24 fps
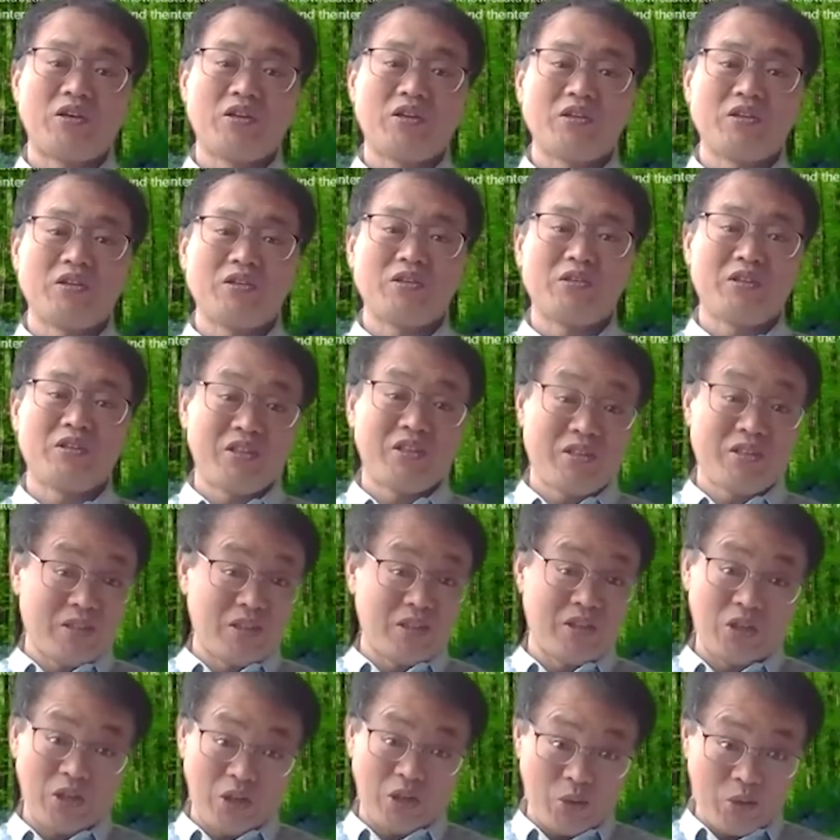the
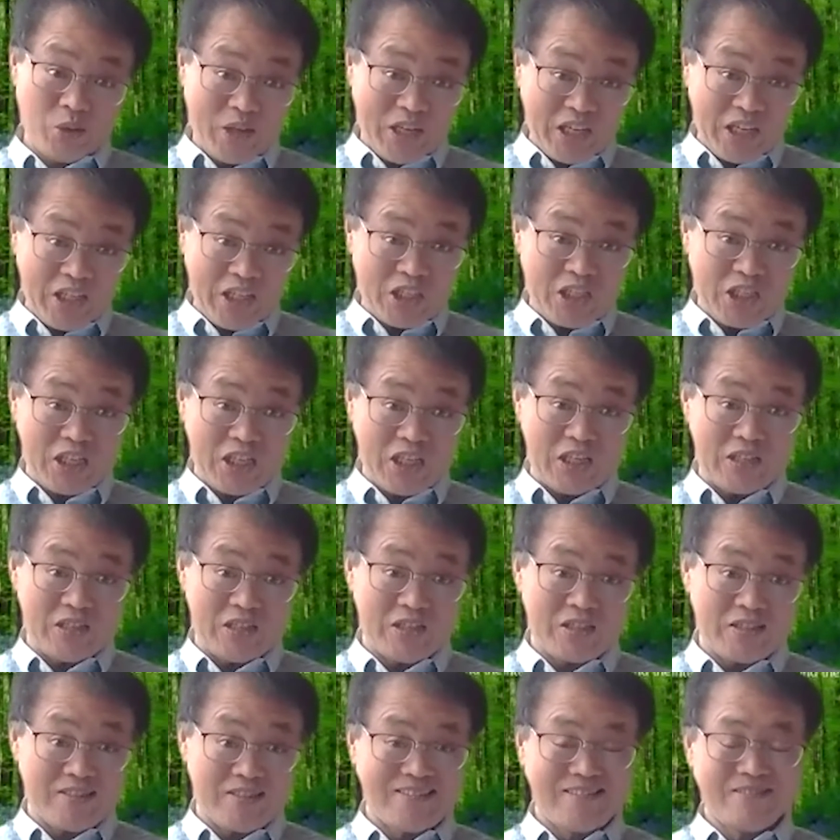location
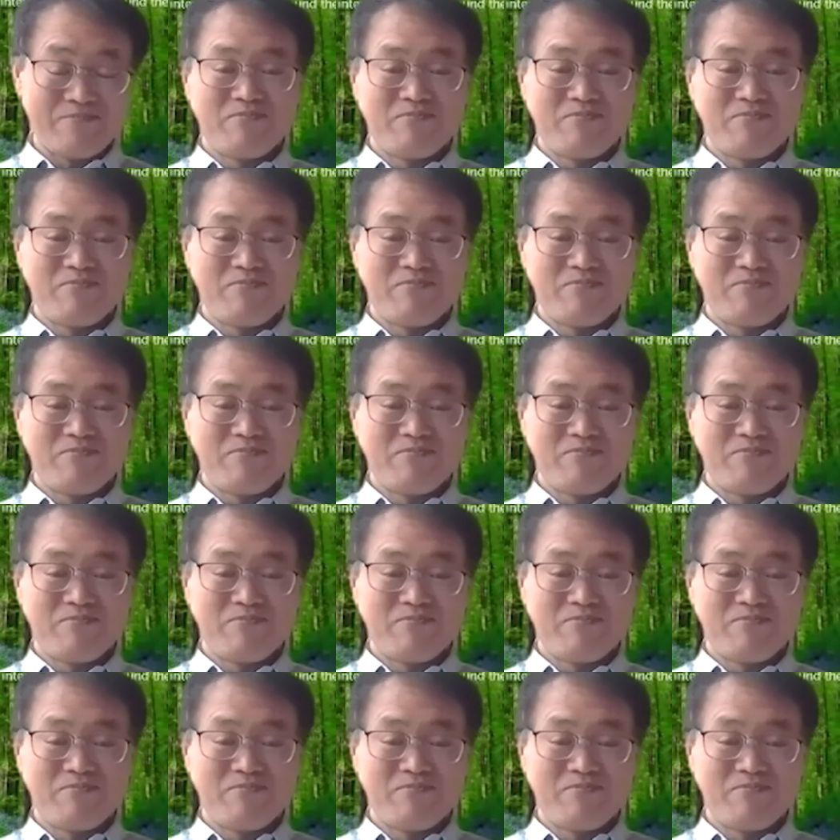is,